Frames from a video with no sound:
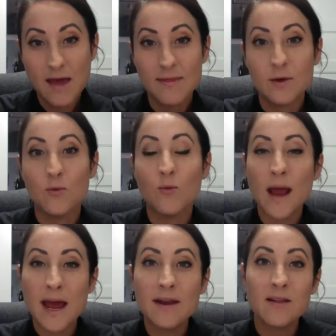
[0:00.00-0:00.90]
that
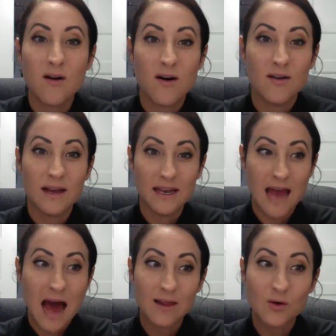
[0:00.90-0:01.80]
ran along an
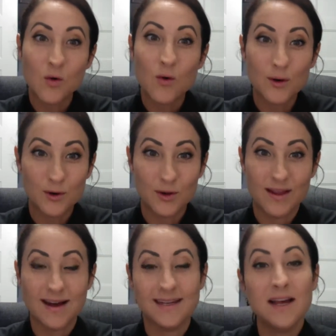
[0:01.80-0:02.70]
allegorical
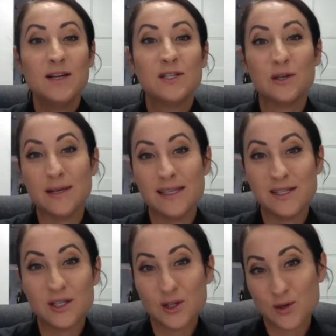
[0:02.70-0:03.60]
line to
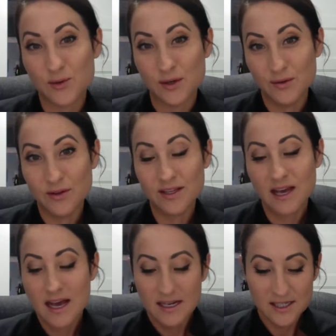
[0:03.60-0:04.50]
his truth.
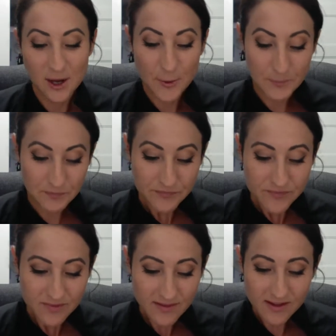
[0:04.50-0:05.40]
So
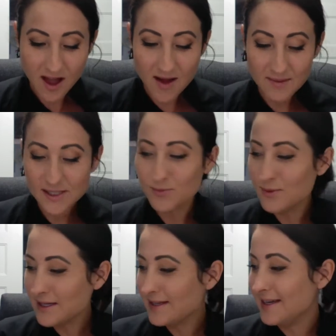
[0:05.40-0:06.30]
it's
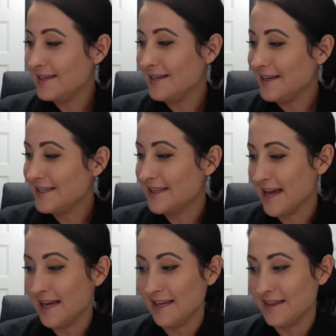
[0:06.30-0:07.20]
really a neat
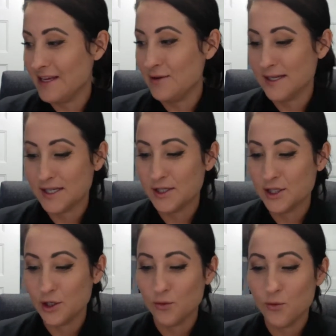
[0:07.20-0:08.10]
thing that you get to
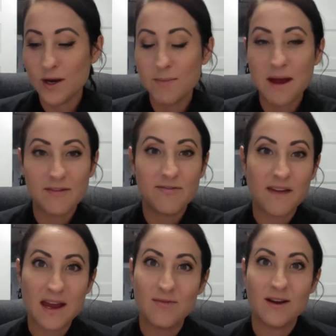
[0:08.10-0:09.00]
do. One of my
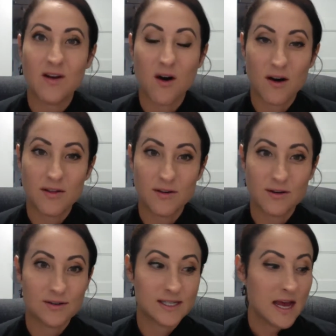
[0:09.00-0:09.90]
favorite
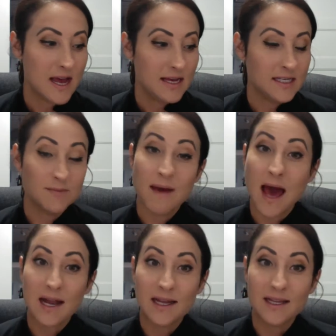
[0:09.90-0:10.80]
authors is
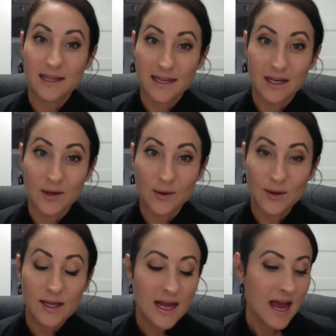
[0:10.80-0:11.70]
Madeleine
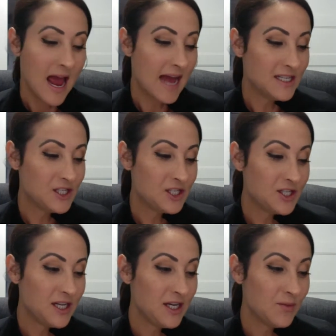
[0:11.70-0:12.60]
L'engle, and
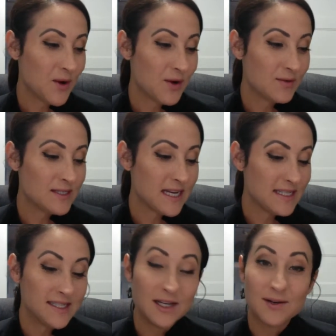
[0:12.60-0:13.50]
she wrote a
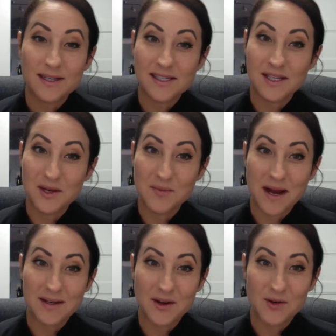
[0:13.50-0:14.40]
series that you
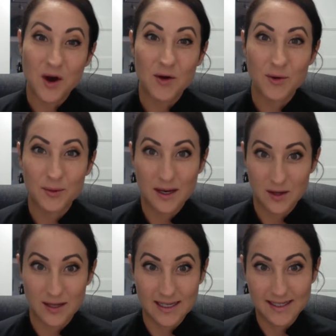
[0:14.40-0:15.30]
might know called A
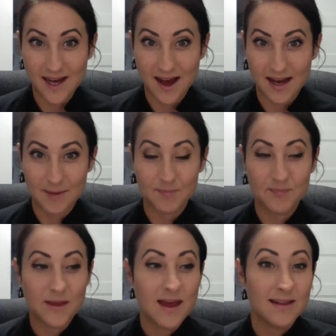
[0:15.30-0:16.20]
Wrinkle in Time.
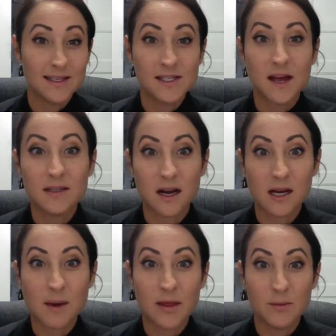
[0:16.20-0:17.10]
Let's not talk
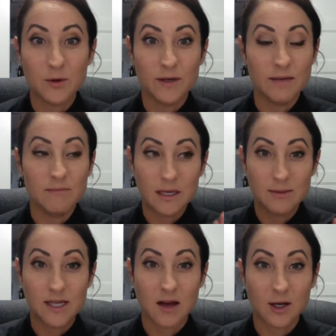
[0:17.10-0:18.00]
about the movie. It
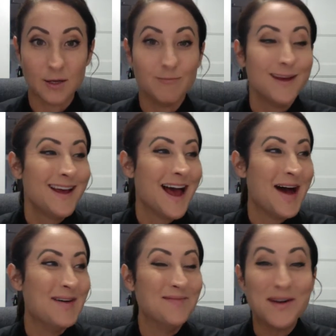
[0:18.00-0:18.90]
was not good.
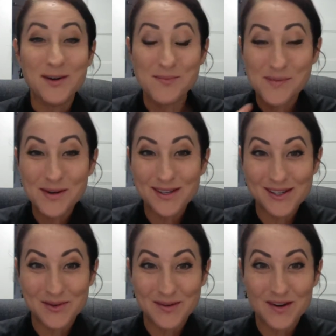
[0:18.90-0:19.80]
But her books
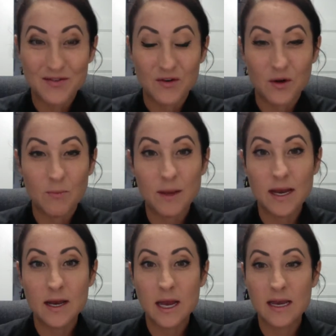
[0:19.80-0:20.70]
are wonderful. But
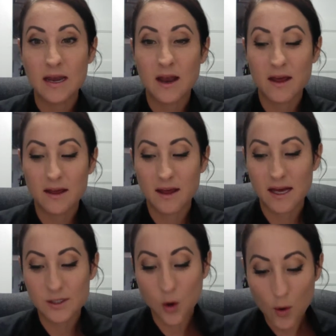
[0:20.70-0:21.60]
in an
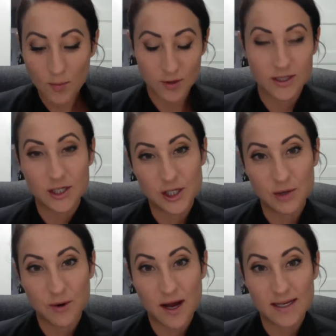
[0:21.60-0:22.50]
adult book that she
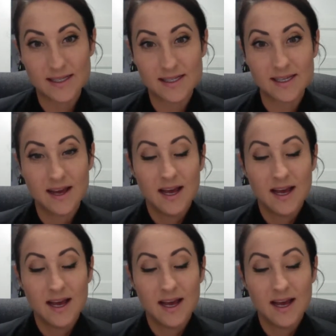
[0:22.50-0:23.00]
writes